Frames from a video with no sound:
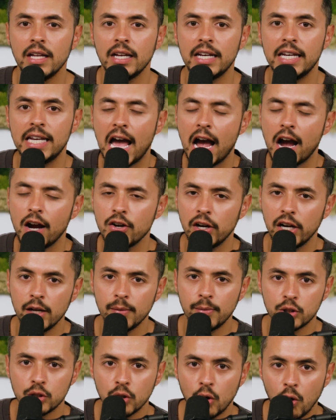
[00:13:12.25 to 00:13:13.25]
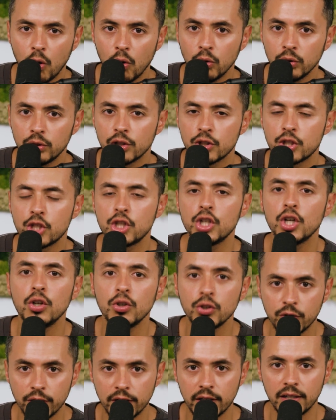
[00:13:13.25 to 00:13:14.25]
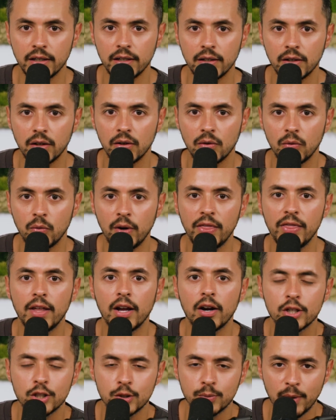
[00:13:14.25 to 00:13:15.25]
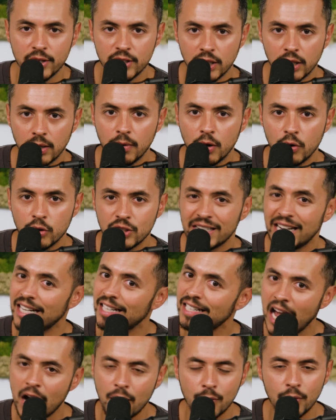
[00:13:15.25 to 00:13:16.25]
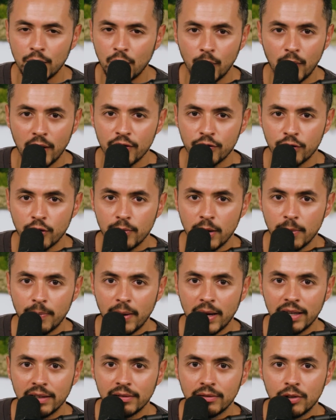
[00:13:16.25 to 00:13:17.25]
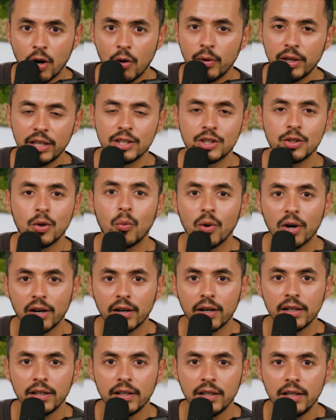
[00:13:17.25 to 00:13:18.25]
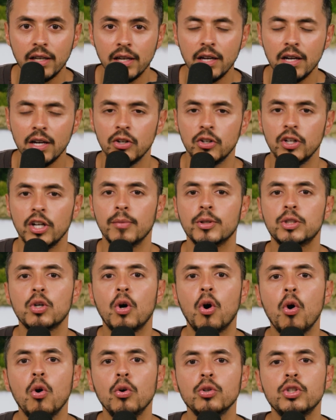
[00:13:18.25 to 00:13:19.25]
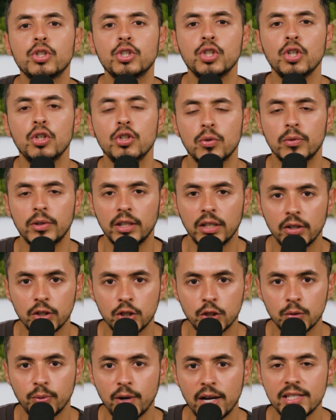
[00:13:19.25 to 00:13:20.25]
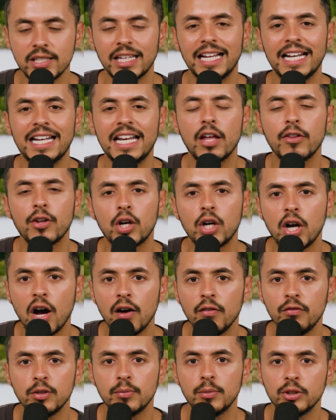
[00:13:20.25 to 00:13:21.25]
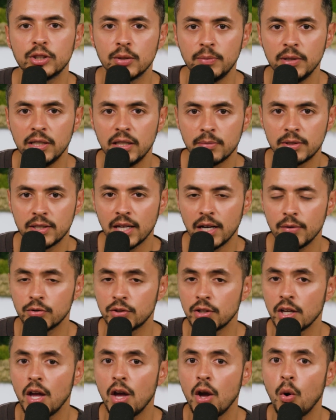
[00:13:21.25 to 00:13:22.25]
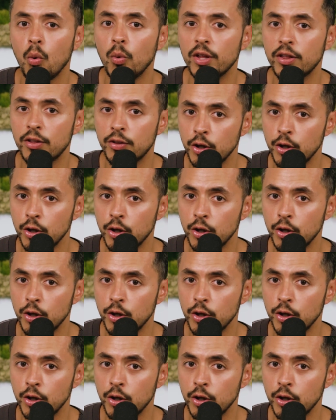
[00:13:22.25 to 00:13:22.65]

Now you're able to hold your children when they're expressing emotion and not run away from it by going into work. You're able to hold your children when they're expressing it. Now they're comfortable to be themselves with